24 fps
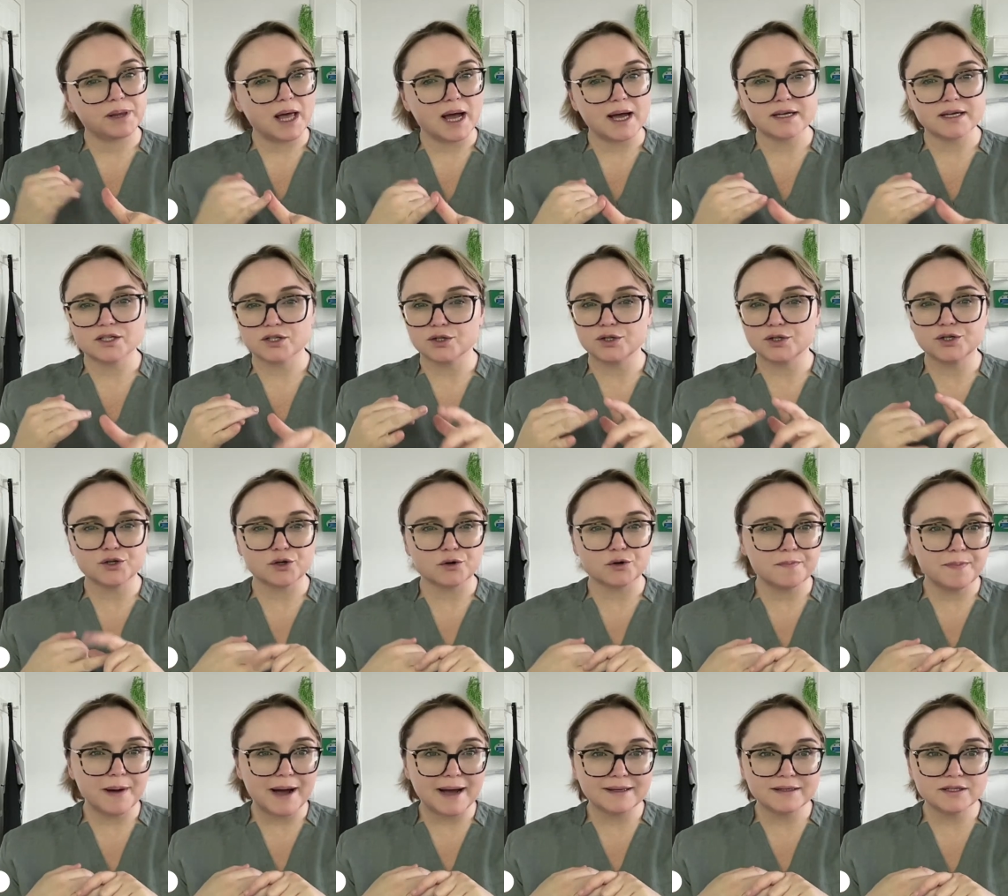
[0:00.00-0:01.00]
plasters or
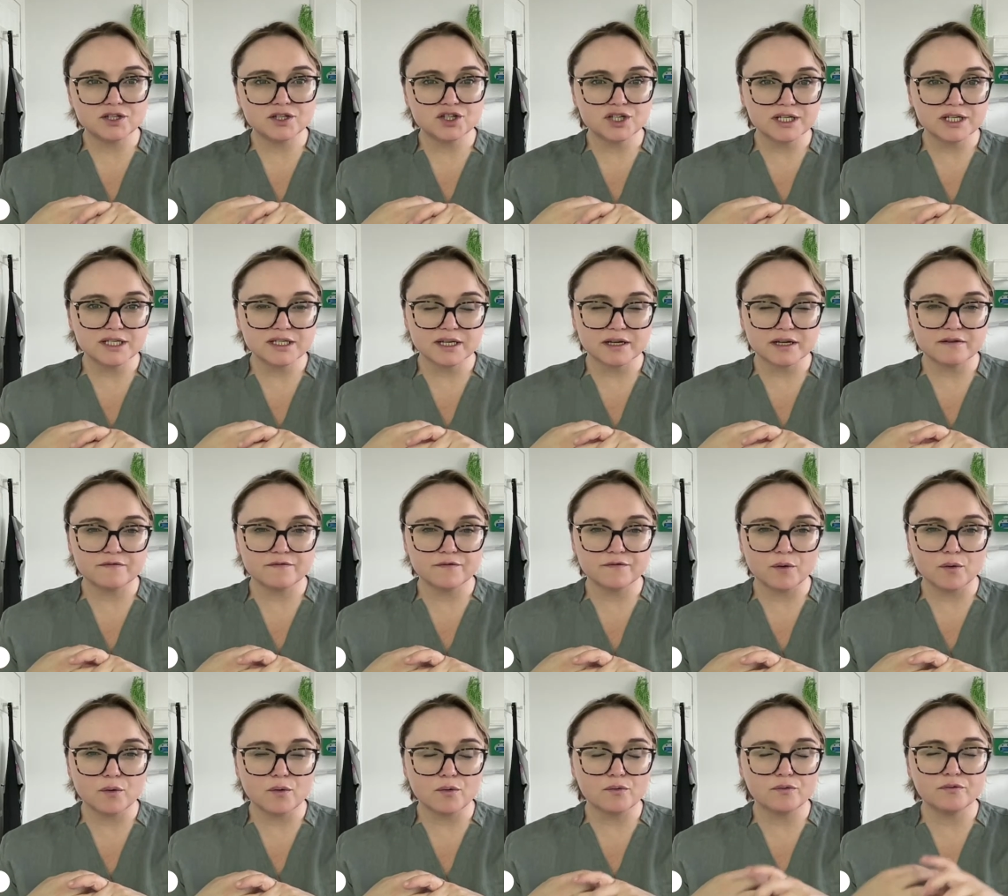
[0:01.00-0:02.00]
bandages
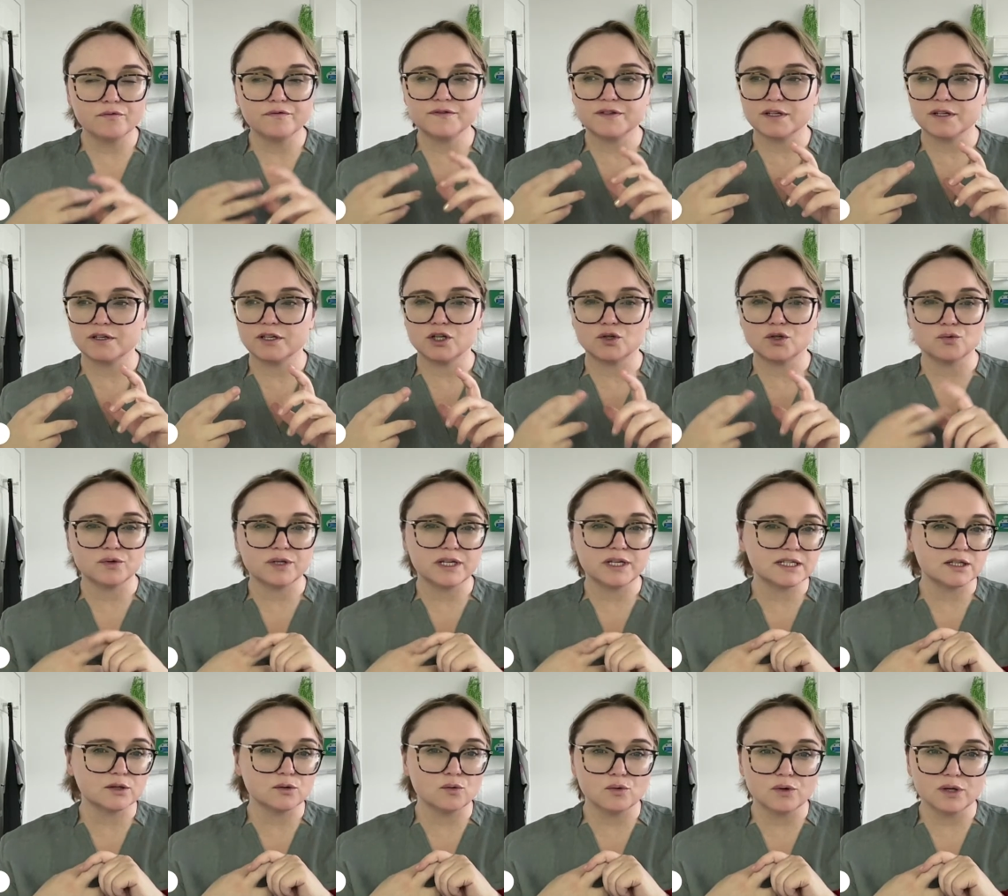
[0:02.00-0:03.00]
involved, you don't
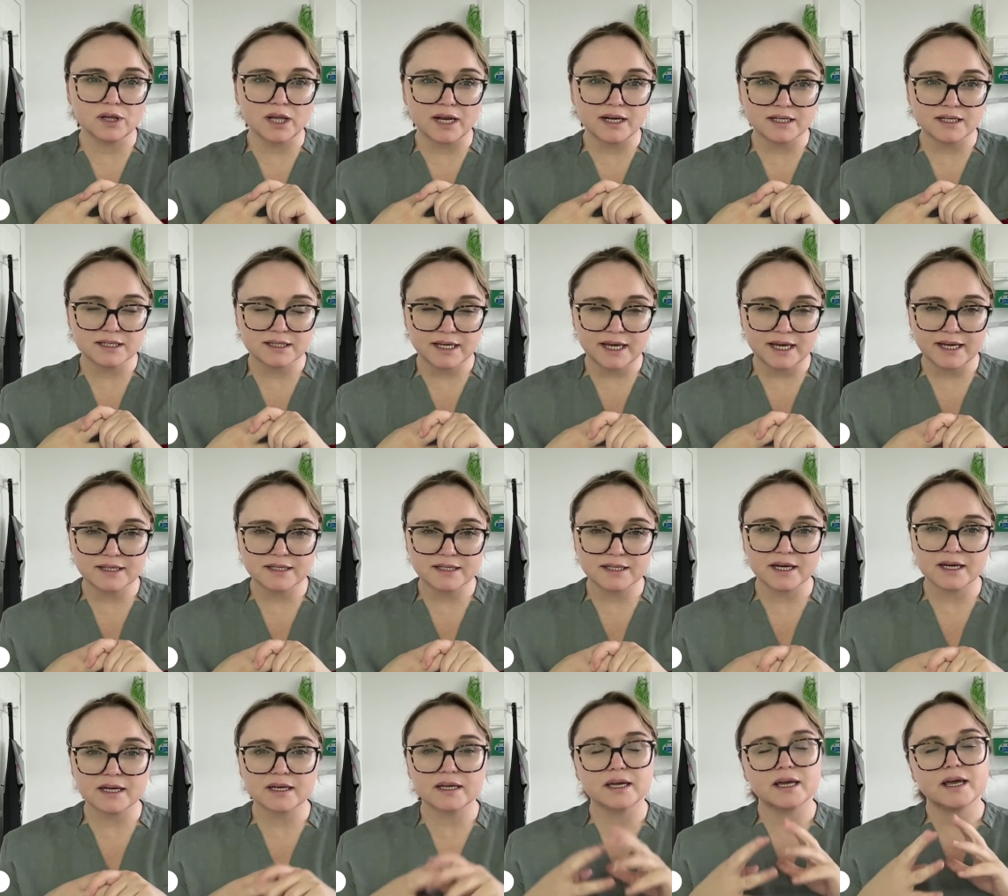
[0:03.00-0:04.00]
need a local
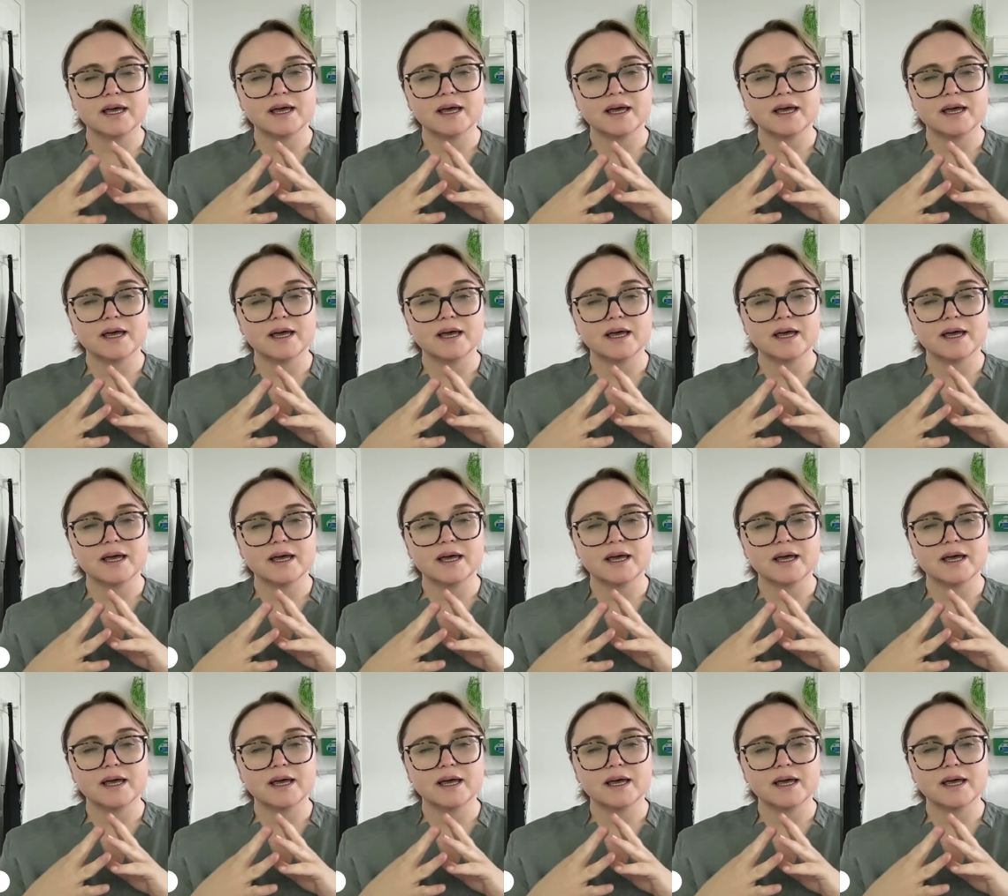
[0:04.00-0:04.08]
anaesthetic.